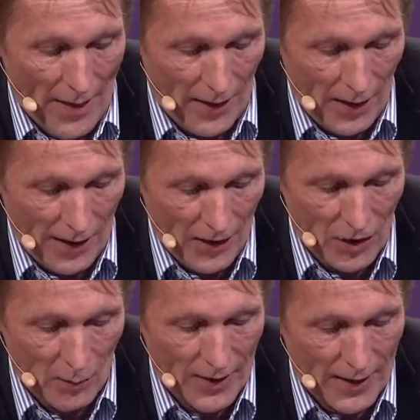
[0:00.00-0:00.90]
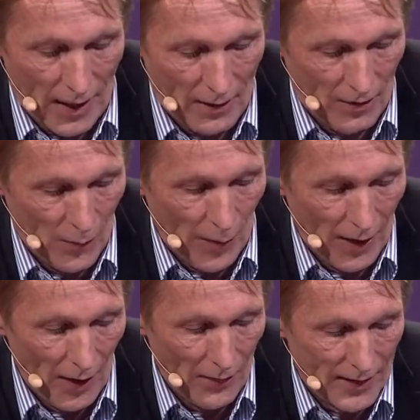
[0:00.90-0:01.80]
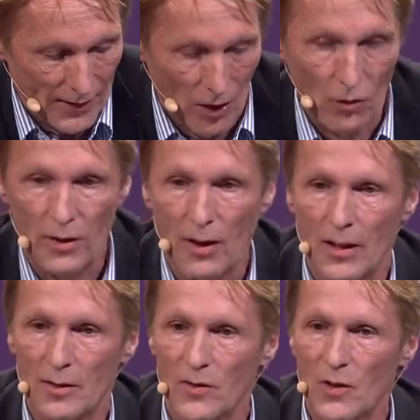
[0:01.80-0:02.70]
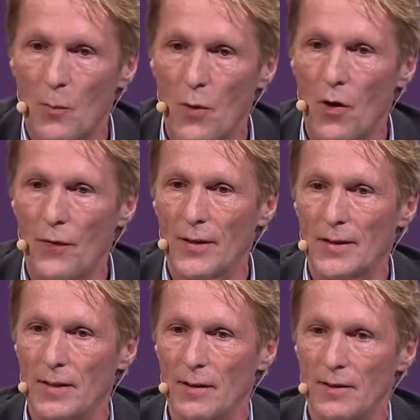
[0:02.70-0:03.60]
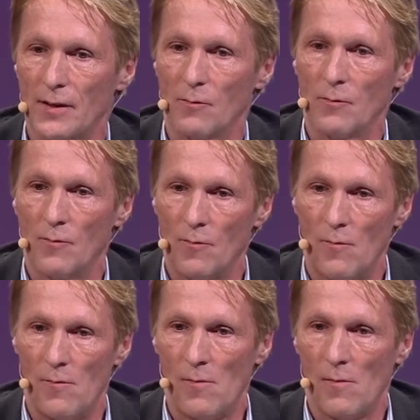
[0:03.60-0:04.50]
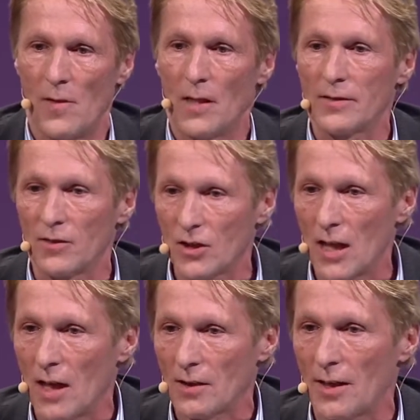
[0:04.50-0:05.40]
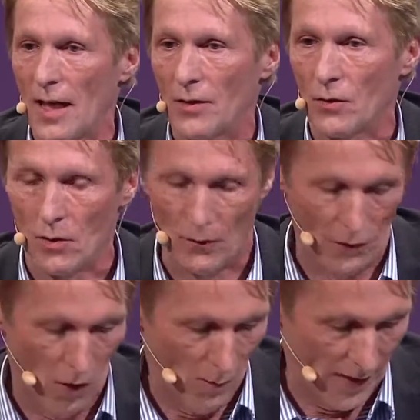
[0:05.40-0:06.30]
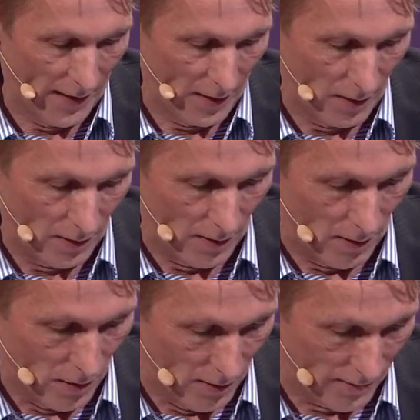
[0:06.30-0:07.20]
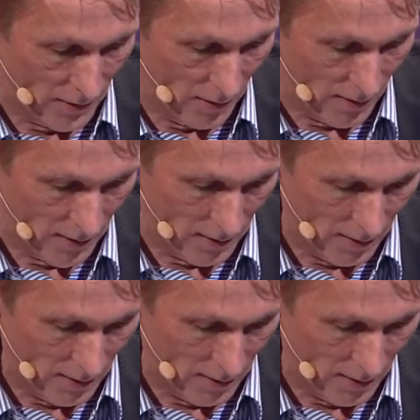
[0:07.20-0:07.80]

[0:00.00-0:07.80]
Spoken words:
the leadership stuck to the belief that socialism is a perfect system, and the Stasi had to conform that, of course.